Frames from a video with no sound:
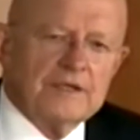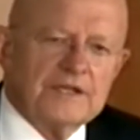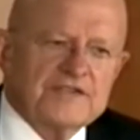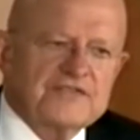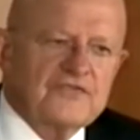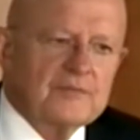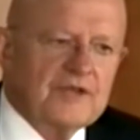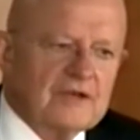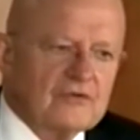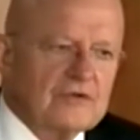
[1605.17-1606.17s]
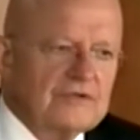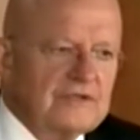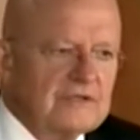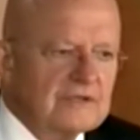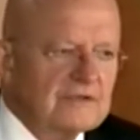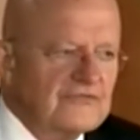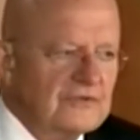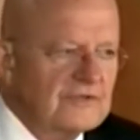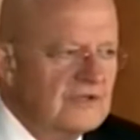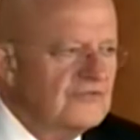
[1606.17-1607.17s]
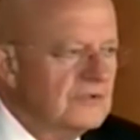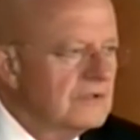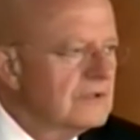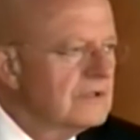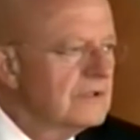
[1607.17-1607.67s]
guess from that early Philadelphia